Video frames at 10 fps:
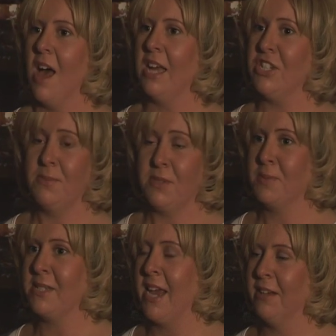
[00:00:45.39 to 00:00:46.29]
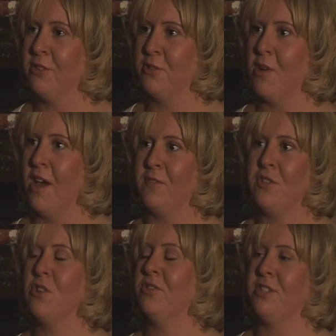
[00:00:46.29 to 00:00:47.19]
I jumped up and down and thought
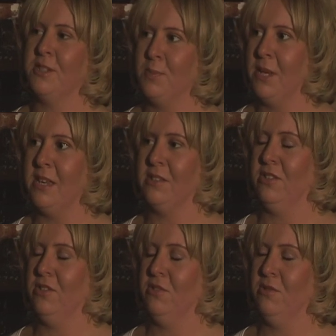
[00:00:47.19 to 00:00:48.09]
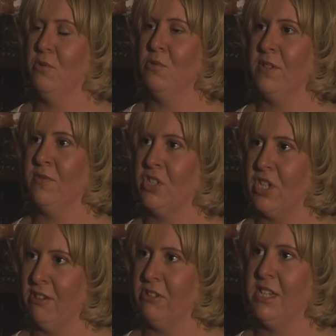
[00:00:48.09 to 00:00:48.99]
I've got to speak to all different
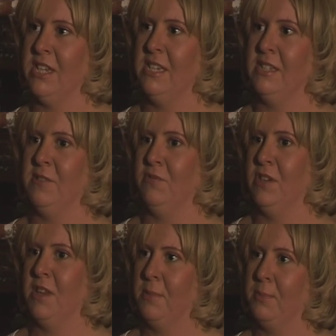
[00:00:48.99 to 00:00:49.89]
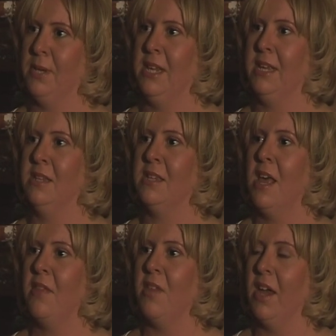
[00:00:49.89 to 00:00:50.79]
charities, different companies
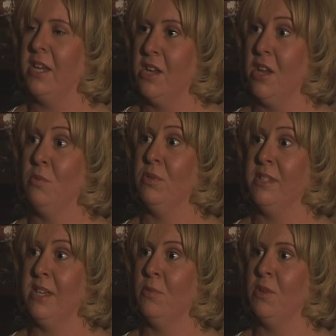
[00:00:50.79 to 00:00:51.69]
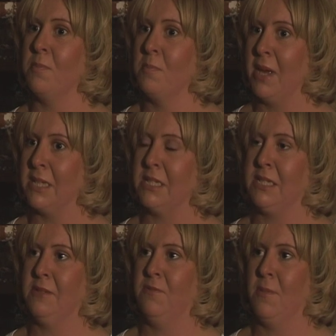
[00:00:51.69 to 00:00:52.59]
that I know would deal with
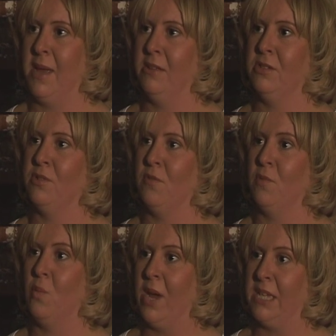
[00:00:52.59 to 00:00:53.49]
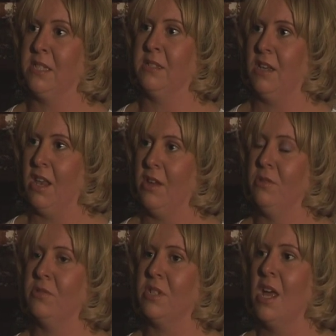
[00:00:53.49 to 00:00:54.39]
massive amounts of waste
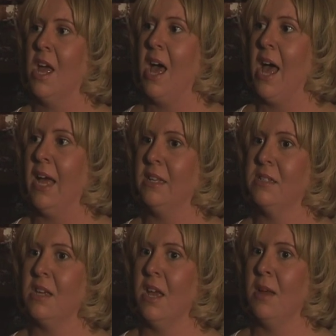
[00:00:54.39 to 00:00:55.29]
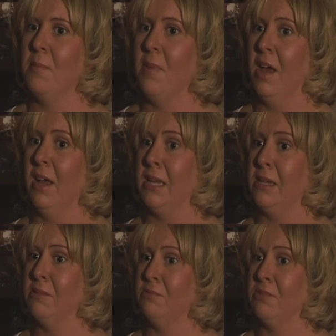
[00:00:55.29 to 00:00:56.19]
clothes. And
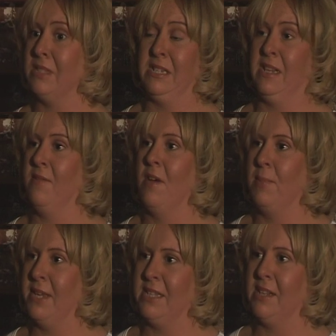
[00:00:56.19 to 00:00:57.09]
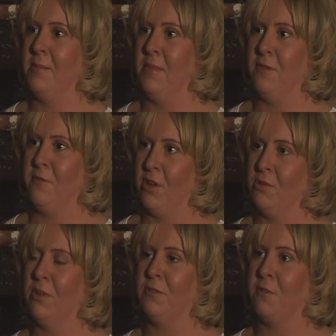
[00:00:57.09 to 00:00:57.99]
I didn't give up. Basically, I made phone
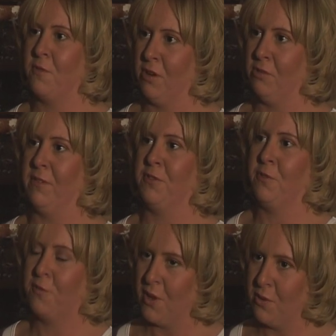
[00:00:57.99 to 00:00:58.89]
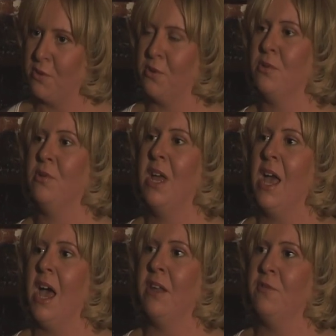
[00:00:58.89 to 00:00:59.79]
call after phone call after phone call,
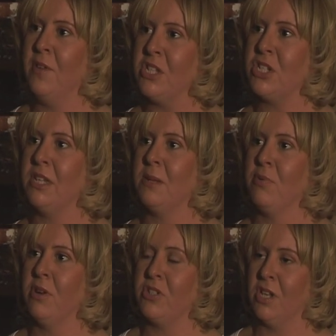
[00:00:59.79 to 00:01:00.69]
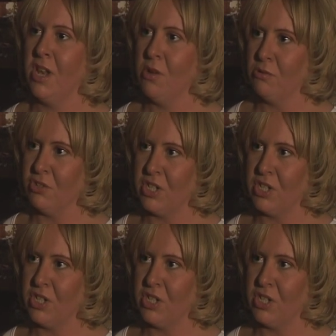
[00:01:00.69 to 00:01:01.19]
and eventually approached a local